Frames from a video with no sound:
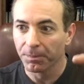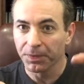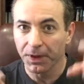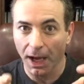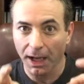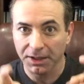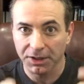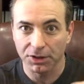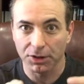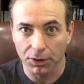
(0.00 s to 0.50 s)

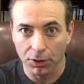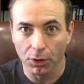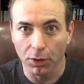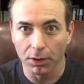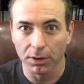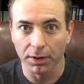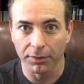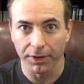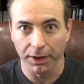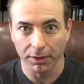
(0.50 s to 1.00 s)
That's the
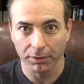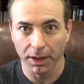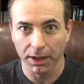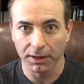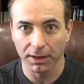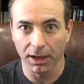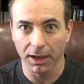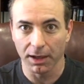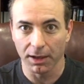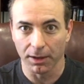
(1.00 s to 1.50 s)
core of it
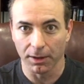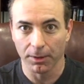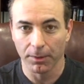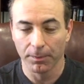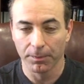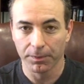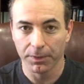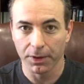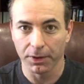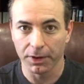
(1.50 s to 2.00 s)
right there.
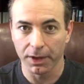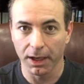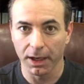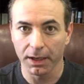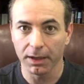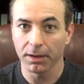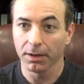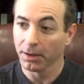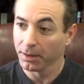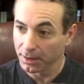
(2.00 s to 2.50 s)

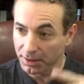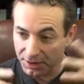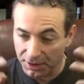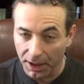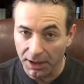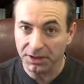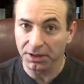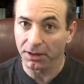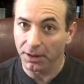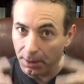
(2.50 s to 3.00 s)
Okay? This
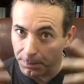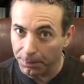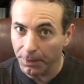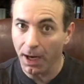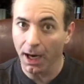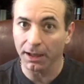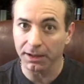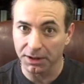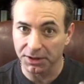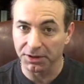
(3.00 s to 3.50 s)
takes a little
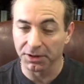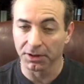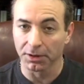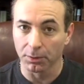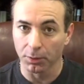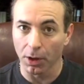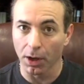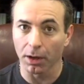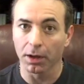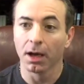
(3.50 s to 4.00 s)
practice, a
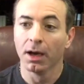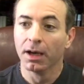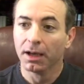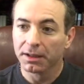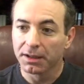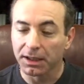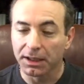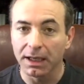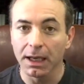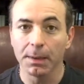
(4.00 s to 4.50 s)
little work
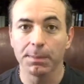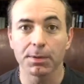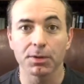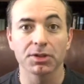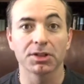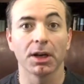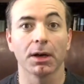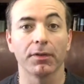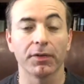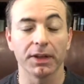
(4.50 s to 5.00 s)
to keep
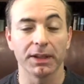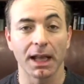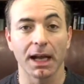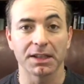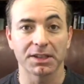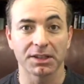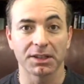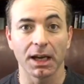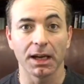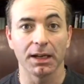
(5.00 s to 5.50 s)
yourself in
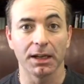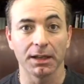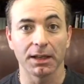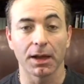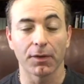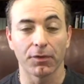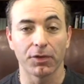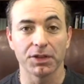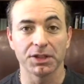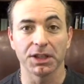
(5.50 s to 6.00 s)
that state, in
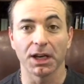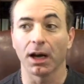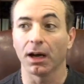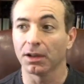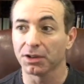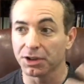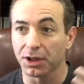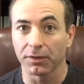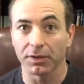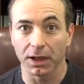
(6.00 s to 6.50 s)
that
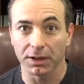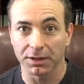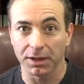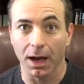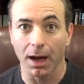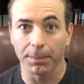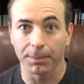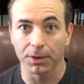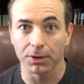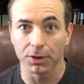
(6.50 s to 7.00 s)
physiology of that
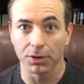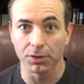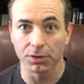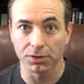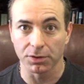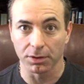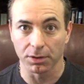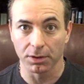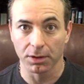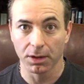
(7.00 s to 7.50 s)
top
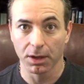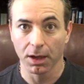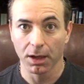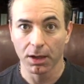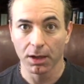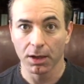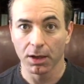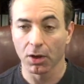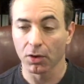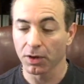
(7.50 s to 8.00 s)
producer.
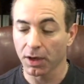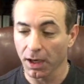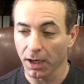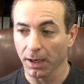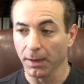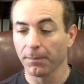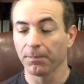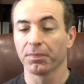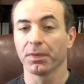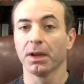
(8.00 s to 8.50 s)

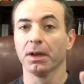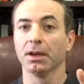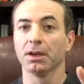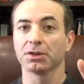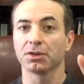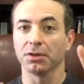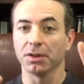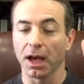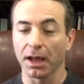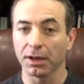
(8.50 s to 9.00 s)
Okay,
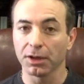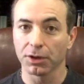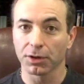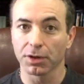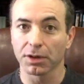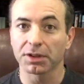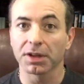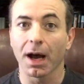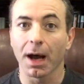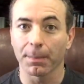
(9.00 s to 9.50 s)
so now that you're
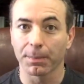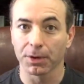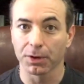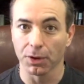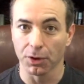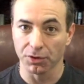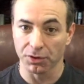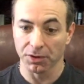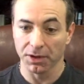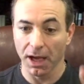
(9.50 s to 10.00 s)
the top
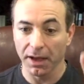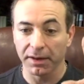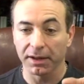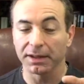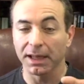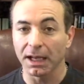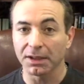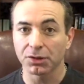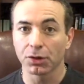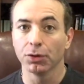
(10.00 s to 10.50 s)
producer, now
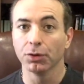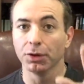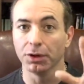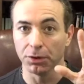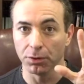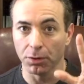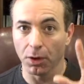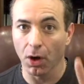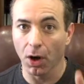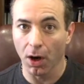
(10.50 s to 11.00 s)
that that's who
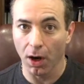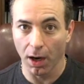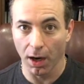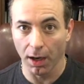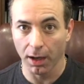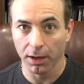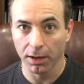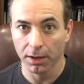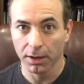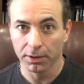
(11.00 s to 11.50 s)
you
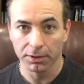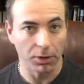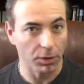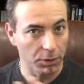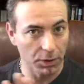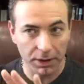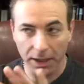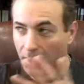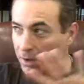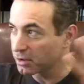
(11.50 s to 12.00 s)
are,
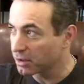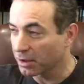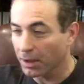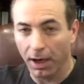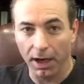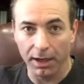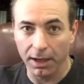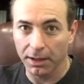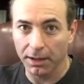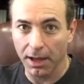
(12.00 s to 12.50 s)
don't look
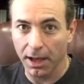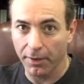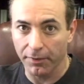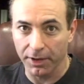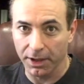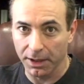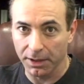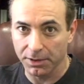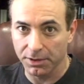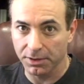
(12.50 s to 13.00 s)
outside at
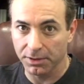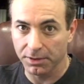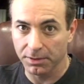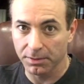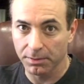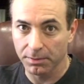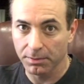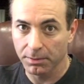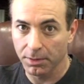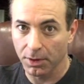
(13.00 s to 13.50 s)
evidence,
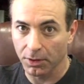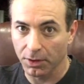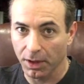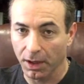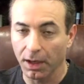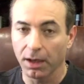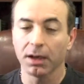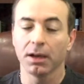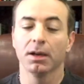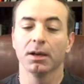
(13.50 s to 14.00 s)

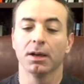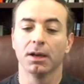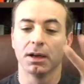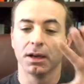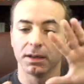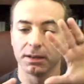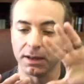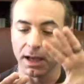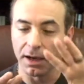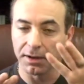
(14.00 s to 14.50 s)
okay?
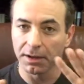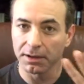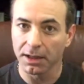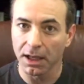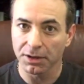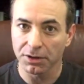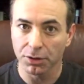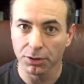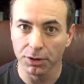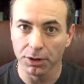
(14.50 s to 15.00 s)
Now that
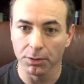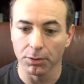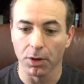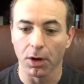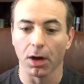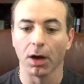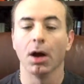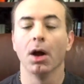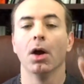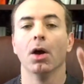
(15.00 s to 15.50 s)
that's who you
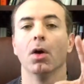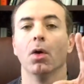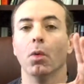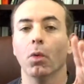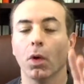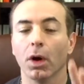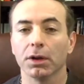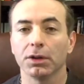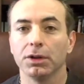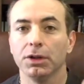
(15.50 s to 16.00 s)
are,
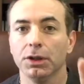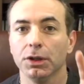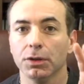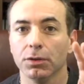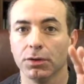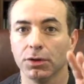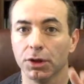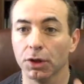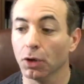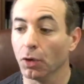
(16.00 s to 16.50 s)
what do
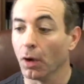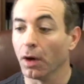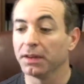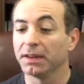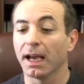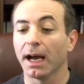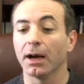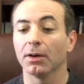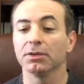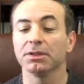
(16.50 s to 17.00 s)
you do?
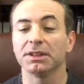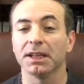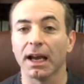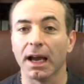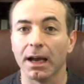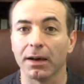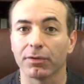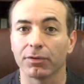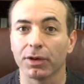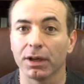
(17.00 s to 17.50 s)
Down to
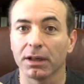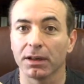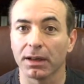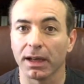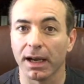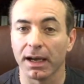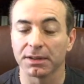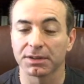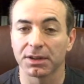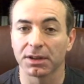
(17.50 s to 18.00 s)
every
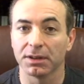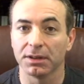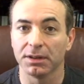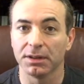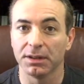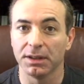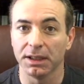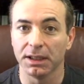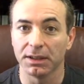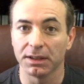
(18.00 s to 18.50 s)
last
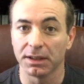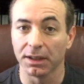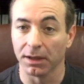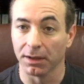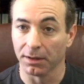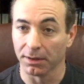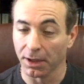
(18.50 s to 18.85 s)
detail.